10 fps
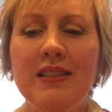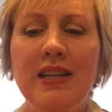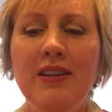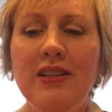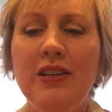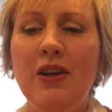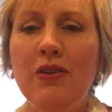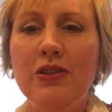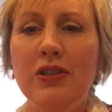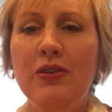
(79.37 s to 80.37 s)
tell you to
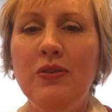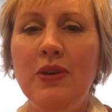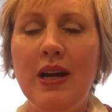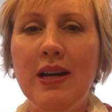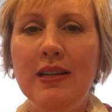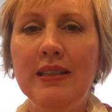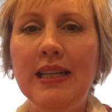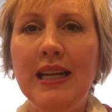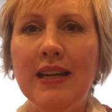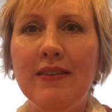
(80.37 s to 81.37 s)
go to a
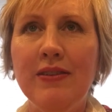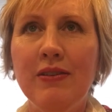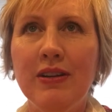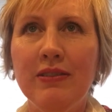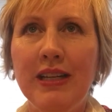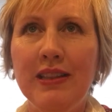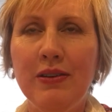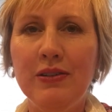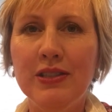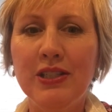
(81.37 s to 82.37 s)
link if you want to read the
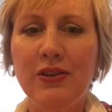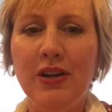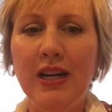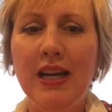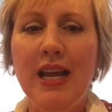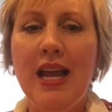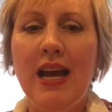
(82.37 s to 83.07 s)
whole story.